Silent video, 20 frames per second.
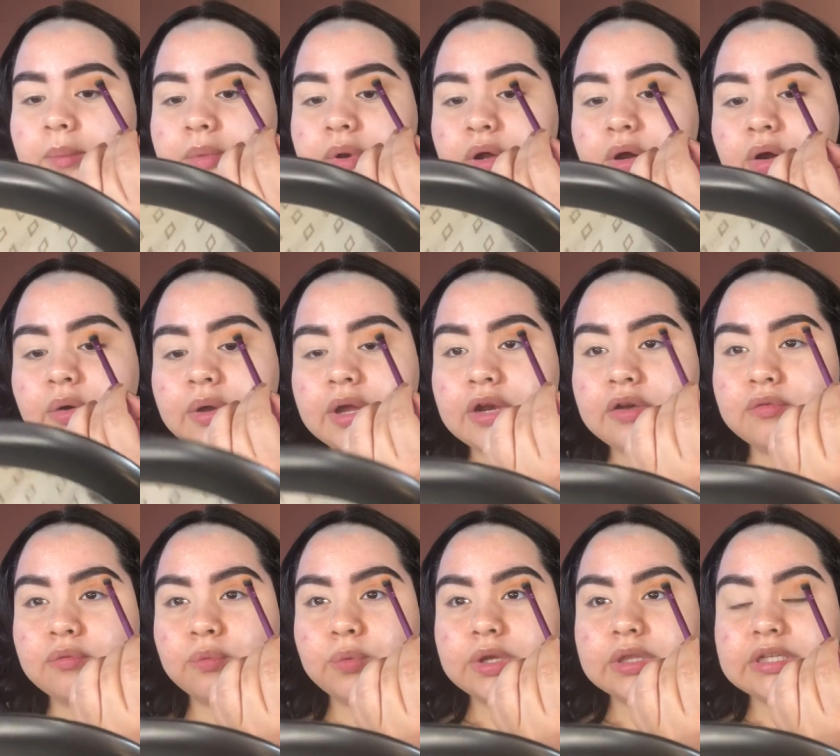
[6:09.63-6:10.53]
gonna go
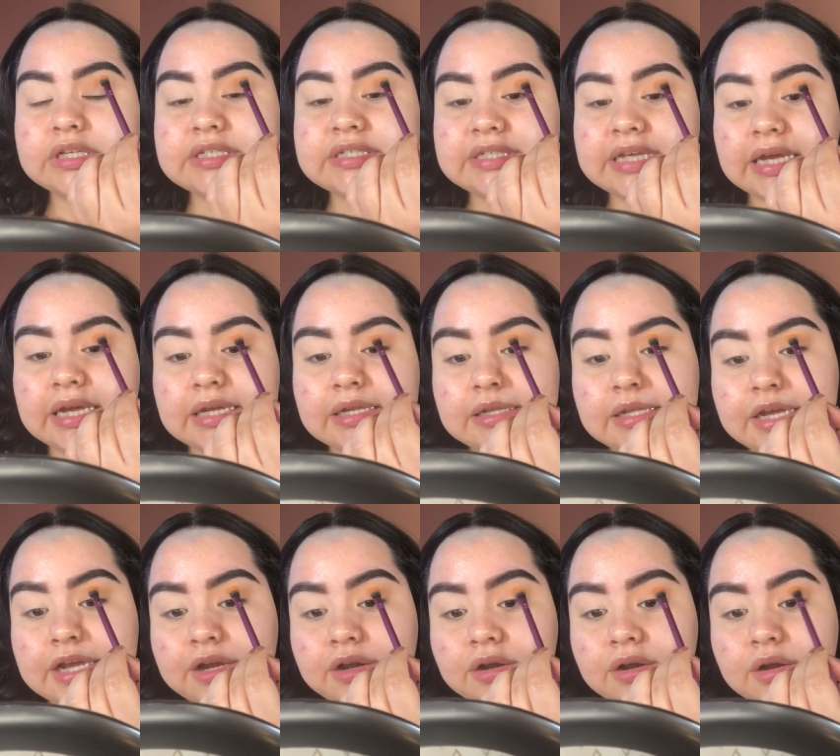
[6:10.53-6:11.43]
in with the second
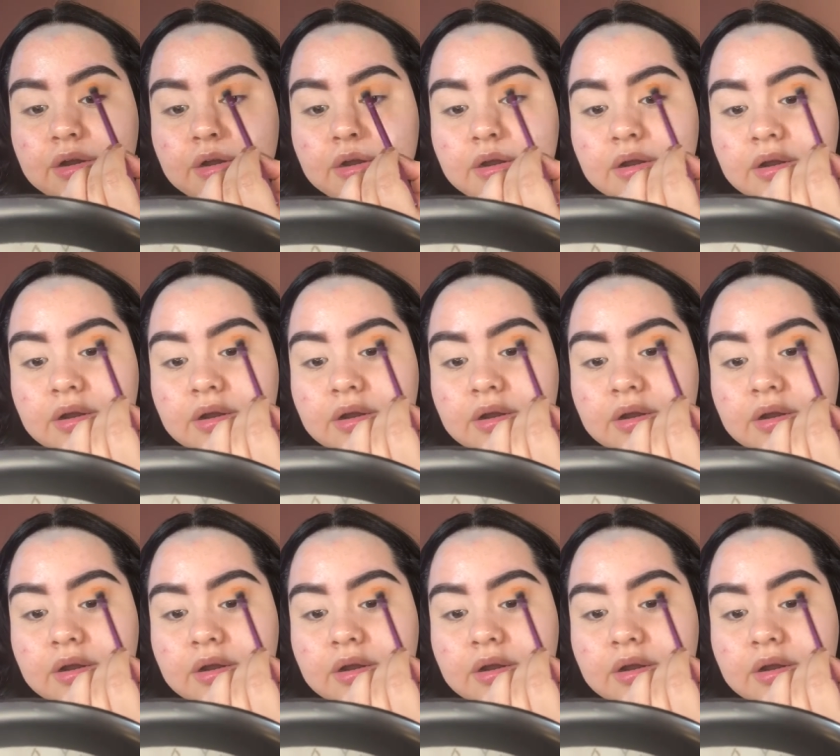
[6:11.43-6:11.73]
layer.